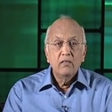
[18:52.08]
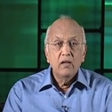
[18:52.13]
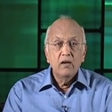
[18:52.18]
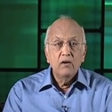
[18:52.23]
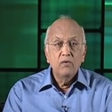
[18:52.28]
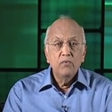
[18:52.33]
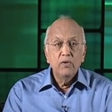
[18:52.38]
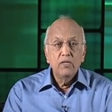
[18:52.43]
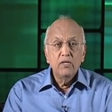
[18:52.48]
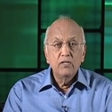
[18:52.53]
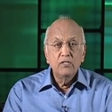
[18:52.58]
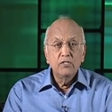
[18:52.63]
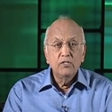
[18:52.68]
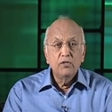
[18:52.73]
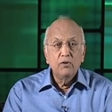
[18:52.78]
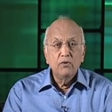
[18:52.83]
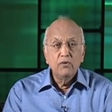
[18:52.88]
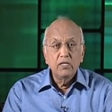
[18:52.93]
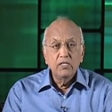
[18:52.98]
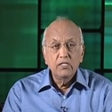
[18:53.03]
than a withered
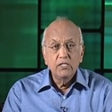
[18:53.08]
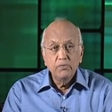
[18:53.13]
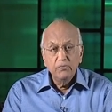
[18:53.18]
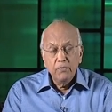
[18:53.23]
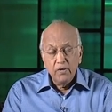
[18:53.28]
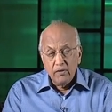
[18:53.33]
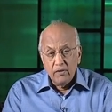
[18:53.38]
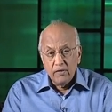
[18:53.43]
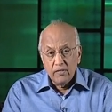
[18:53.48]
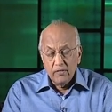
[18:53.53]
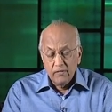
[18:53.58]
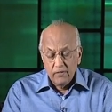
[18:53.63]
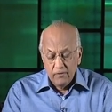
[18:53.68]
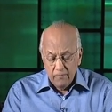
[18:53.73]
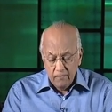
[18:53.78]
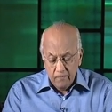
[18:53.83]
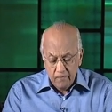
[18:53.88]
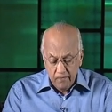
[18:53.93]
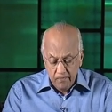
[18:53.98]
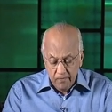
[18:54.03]
soul and spirit.
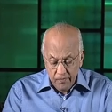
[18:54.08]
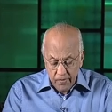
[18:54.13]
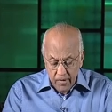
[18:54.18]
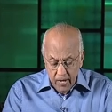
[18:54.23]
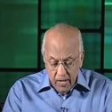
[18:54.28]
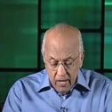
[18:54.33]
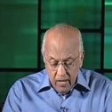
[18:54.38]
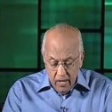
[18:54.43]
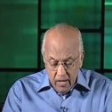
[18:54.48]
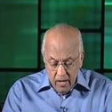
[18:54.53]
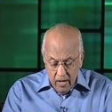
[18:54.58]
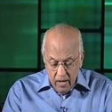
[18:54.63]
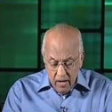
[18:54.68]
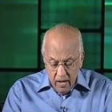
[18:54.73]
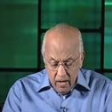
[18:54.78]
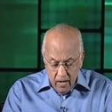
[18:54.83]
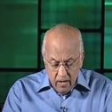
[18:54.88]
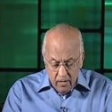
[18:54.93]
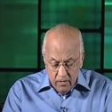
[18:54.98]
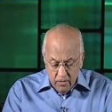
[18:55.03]

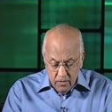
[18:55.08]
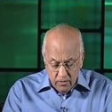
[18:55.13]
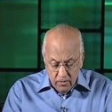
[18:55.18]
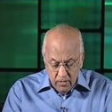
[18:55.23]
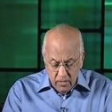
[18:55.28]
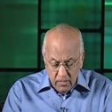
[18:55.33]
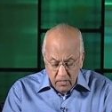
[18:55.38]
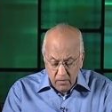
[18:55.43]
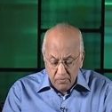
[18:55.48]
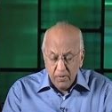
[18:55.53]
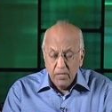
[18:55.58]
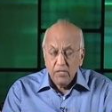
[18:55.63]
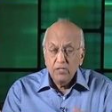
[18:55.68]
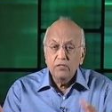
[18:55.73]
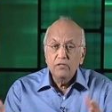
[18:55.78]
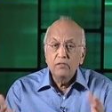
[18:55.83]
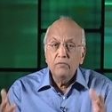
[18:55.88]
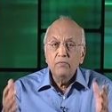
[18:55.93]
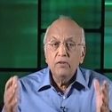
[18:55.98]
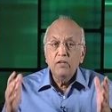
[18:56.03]
And so this is a
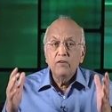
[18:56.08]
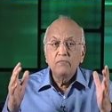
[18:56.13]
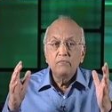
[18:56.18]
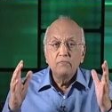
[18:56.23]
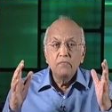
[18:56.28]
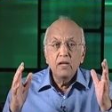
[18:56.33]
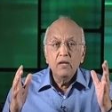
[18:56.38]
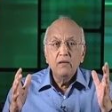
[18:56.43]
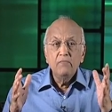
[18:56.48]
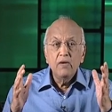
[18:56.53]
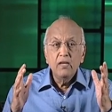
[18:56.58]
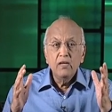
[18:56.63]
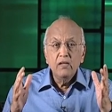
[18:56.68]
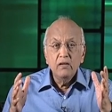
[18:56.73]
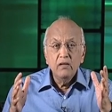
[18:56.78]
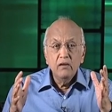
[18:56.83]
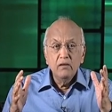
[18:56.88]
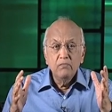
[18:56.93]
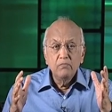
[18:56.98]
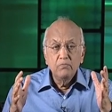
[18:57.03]
picture to me of many,
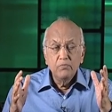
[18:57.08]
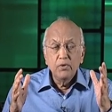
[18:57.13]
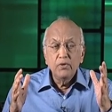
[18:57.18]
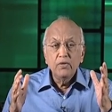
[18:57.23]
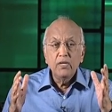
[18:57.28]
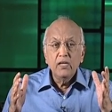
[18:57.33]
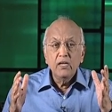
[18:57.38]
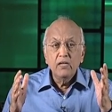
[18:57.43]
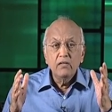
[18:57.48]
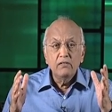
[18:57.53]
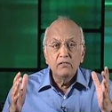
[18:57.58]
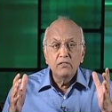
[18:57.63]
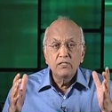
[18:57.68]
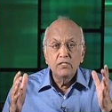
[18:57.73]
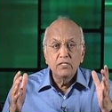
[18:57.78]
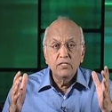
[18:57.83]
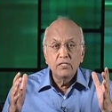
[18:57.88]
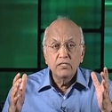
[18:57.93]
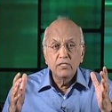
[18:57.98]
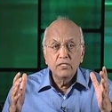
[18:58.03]
many born again
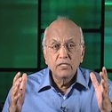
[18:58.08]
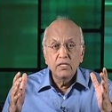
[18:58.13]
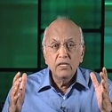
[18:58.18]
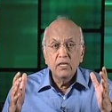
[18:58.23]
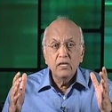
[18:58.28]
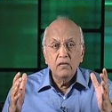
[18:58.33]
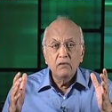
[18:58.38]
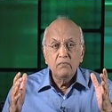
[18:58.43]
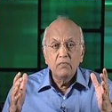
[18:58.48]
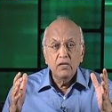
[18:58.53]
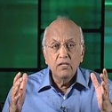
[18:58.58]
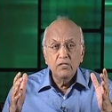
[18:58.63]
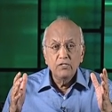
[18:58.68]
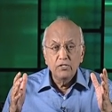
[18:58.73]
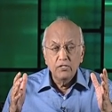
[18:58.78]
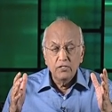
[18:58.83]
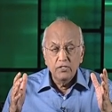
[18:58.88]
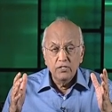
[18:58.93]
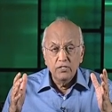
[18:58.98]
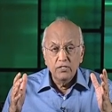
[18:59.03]
Christians sitting in many
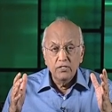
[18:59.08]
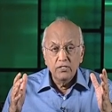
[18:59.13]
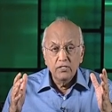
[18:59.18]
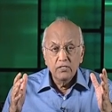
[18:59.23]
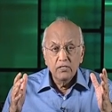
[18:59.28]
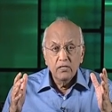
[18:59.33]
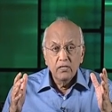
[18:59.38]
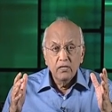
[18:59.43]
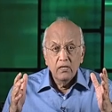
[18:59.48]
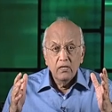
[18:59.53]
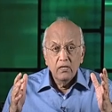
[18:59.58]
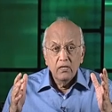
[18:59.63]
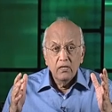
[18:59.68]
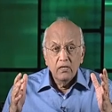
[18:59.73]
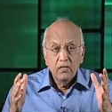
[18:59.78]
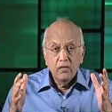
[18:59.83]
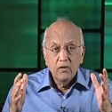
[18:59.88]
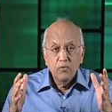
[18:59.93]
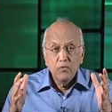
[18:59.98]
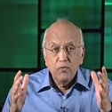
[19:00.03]
churches,
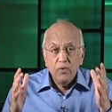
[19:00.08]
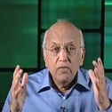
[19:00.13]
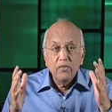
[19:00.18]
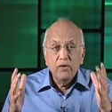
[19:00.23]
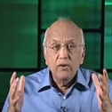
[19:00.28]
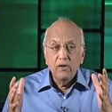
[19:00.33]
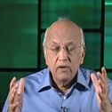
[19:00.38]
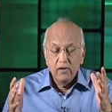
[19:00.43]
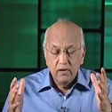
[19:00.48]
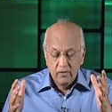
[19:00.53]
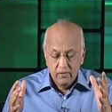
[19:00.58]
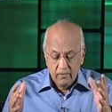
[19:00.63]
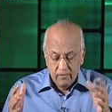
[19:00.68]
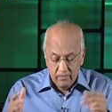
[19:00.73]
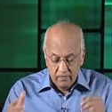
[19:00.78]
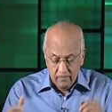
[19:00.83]
withered.